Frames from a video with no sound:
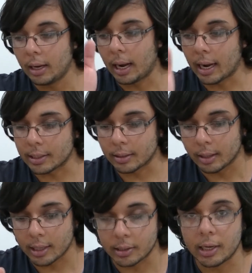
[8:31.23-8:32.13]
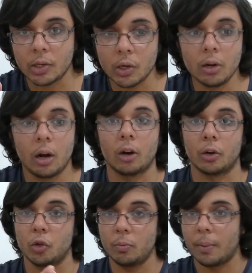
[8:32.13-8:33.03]
As a teacher, I'm going
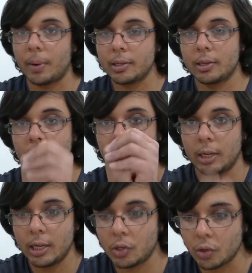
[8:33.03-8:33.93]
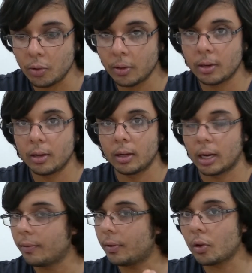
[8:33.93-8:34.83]
to do my best to teach you.
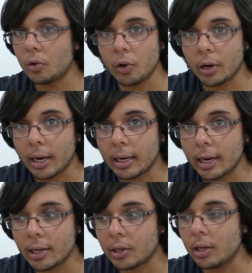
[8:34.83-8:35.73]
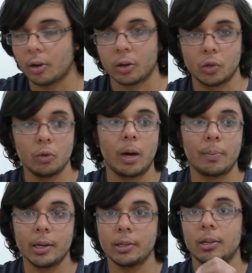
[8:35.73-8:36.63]
Even though you got ADHD, I'm going to do my
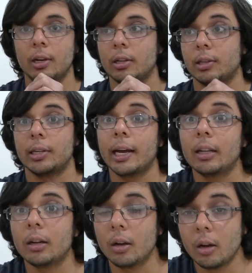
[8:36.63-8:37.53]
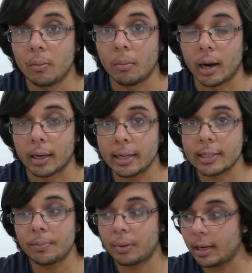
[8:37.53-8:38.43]
best to tailor my
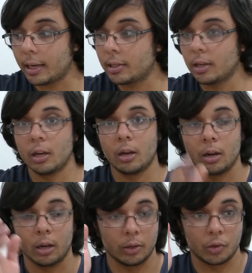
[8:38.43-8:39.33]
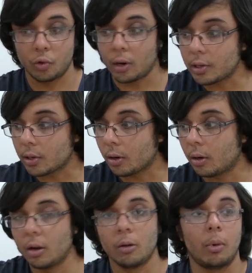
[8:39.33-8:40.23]
lesson plans and structure
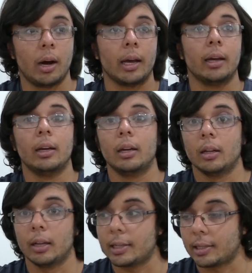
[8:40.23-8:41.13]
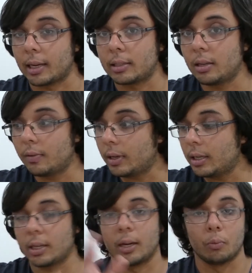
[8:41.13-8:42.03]
my lesson
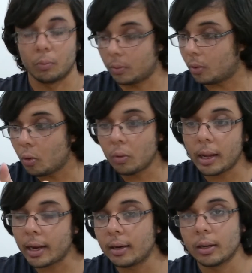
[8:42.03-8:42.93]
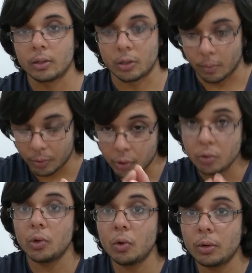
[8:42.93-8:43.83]
activities and all that to
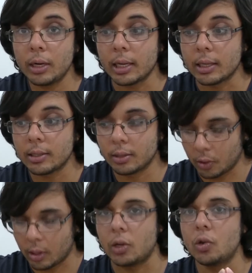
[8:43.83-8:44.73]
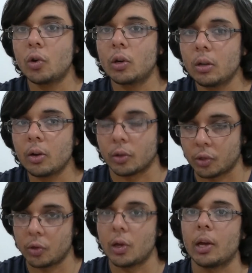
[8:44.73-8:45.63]
suit your needs so that you can learn,
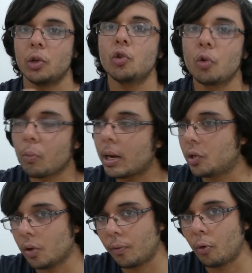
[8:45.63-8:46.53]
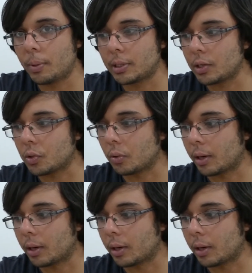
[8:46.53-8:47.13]
so that you can reach your full potential.